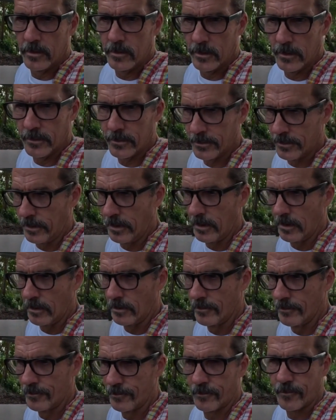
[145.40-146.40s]
Just, you know,
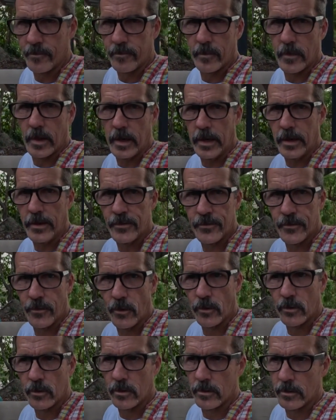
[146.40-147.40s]
heat
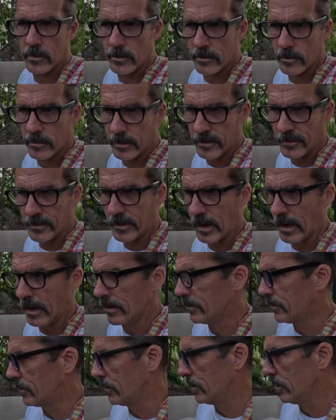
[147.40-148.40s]
stroke, these
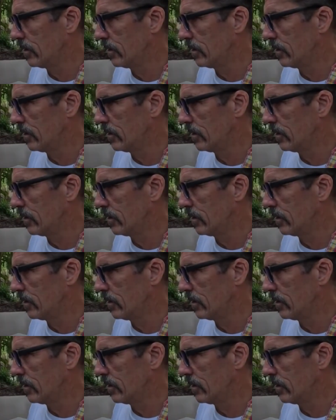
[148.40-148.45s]
guys.